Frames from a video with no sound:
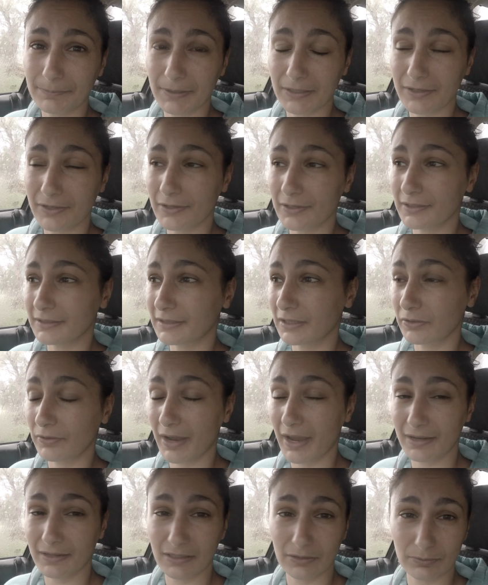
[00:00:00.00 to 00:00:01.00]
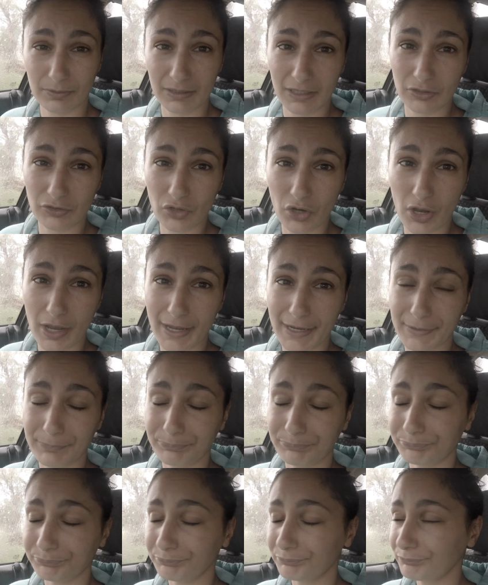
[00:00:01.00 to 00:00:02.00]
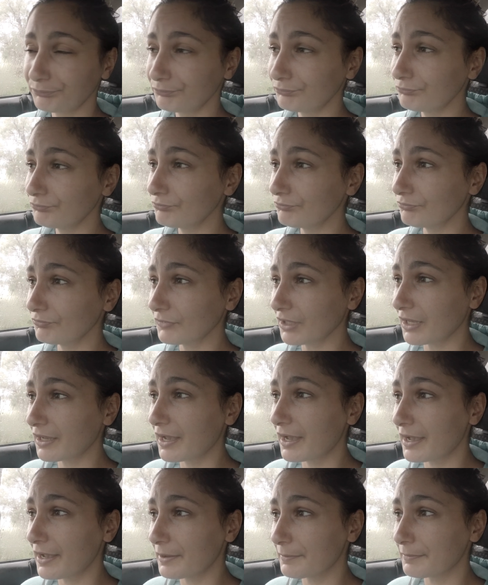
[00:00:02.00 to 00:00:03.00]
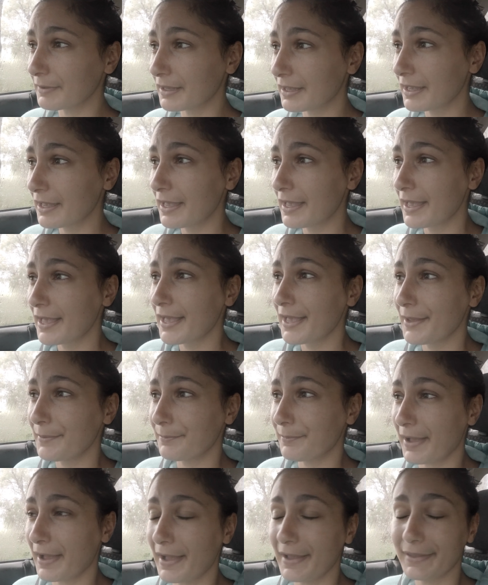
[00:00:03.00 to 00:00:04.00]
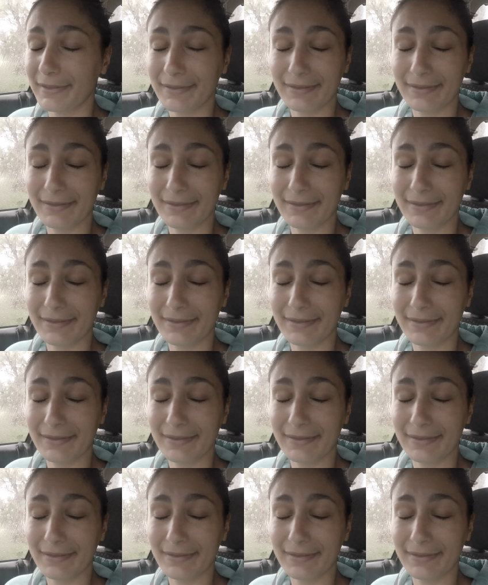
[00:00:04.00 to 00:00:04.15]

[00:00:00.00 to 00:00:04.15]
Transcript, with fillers: because the ground is really dry. Um, but